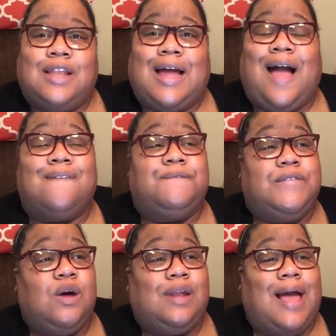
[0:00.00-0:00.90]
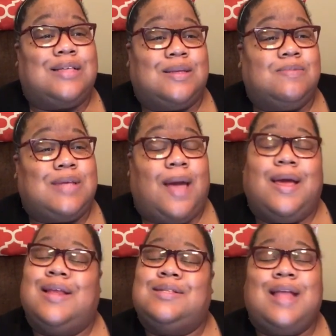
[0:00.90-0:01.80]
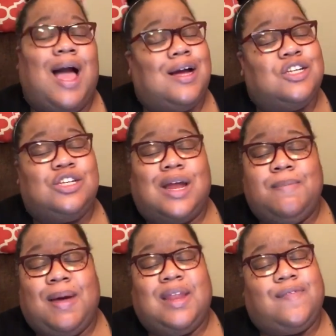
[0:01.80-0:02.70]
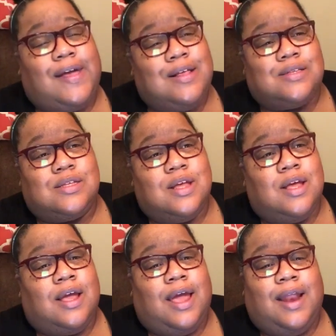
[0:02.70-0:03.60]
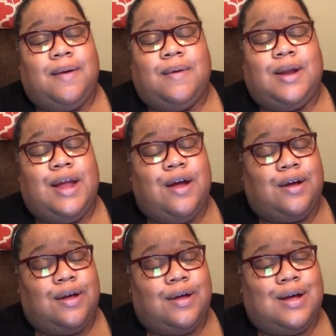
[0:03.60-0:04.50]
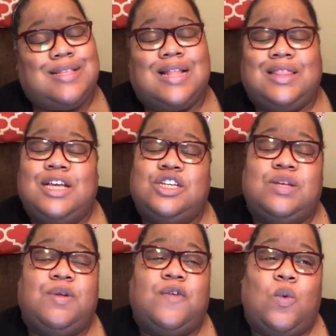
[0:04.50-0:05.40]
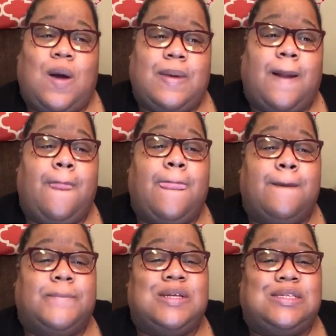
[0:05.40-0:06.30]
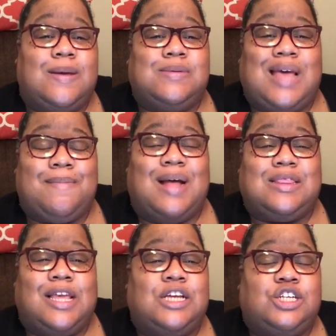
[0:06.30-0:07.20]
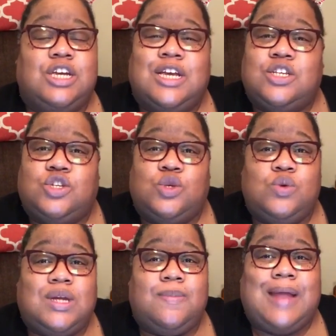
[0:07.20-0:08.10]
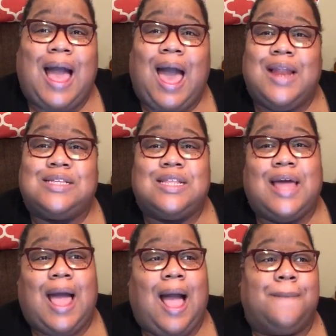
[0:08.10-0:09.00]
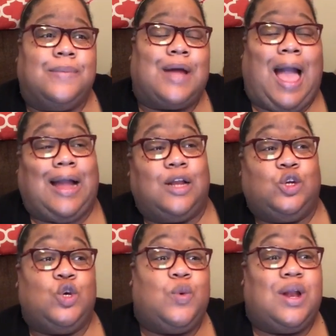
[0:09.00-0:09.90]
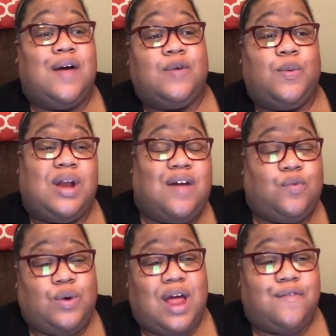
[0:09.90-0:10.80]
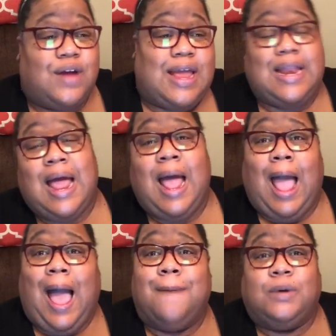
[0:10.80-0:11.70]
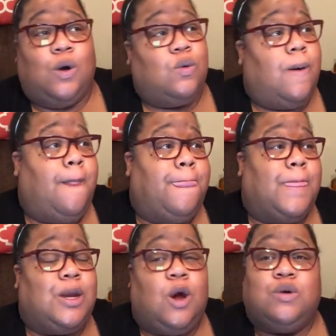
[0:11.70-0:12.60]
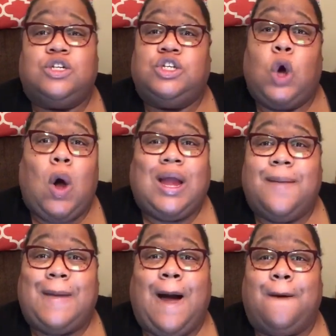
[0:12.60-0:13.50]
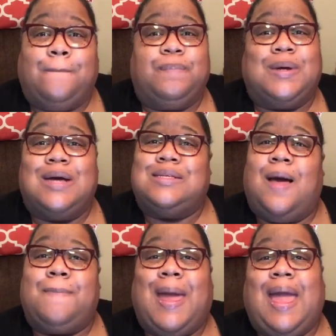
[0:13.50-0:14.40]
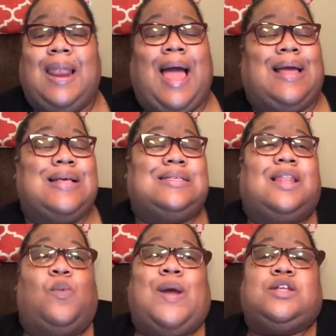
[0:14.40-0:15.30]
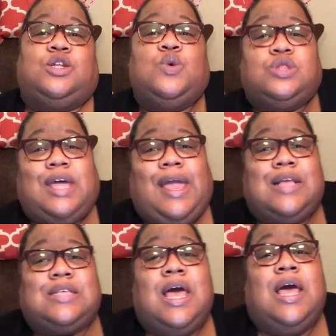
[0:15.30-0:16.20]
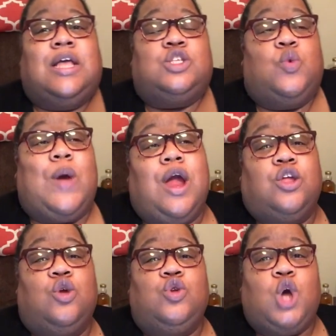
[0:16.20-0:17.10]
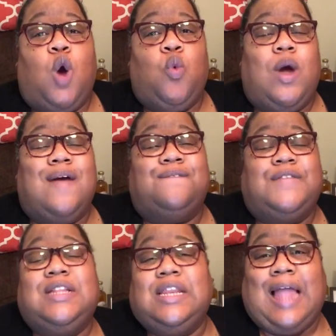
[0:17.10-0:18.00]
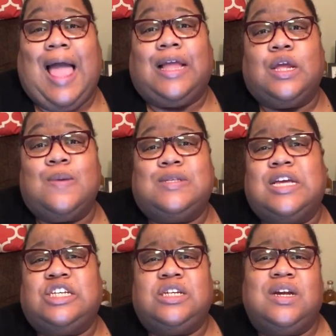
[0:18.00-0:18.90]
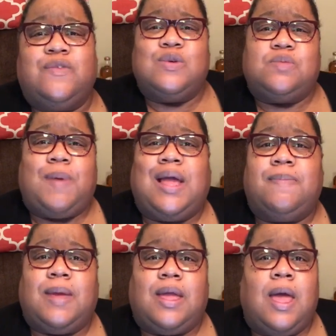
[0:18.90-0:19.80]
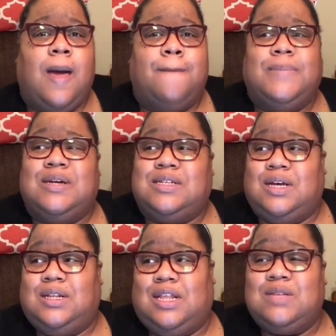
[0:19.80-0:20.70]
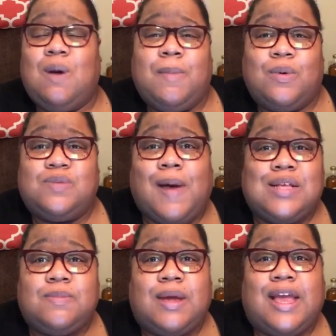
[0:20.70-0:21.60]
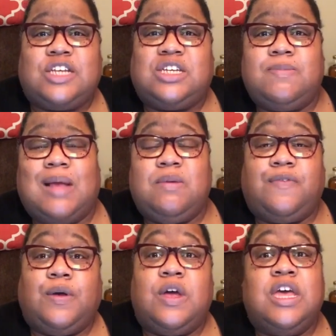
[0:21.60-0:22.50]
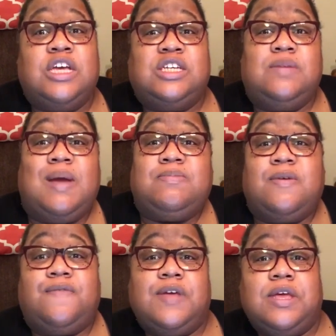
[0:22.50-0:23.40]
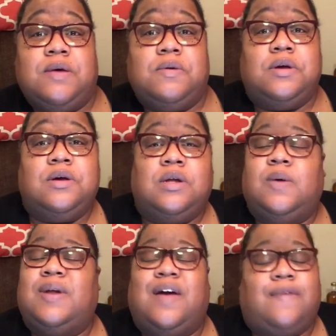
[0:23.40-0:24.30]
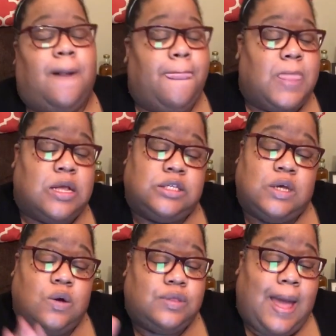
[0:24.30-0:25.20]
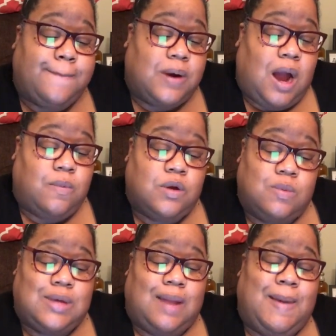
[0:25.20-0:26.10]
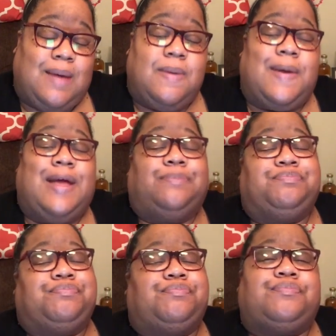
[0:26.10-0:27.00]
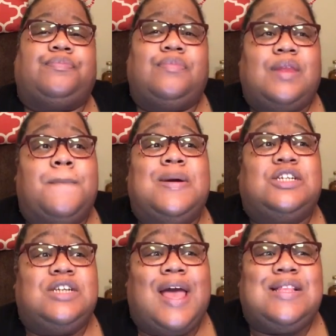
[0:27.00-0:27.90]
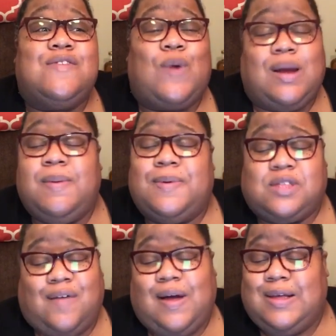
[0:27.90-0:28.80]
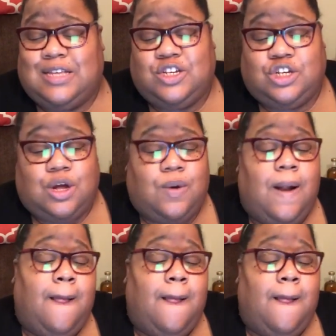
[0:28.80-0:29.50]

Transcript: Like I feel like sometimes, and it's not because she got a manly face and a, and a haircut. Because I think she's a beautiful woman, but sometimes I think she gets too deep down into that I'm I can do whatever, whatever, whatever, and I'm gonna you know just dog him out because I'm mad. Like it's still a way to do things to where you don't want him feeling like you know what I'm saying. She don't respect me, but this this woman respects me and she makes me feel she makes me feel good or whatever. So that part you know was kind of making me mad. But she has every right to be pissed off. I understand she don't.